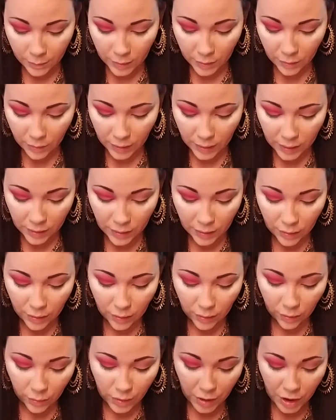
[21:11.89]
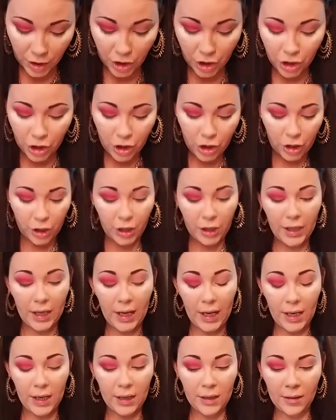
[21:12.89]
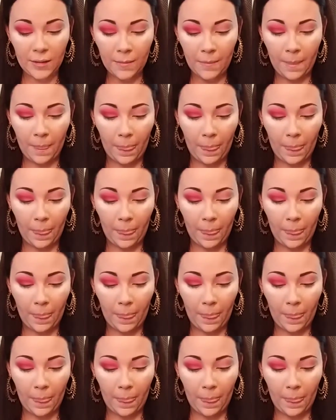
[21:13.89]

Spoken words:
going to go with sugar cane.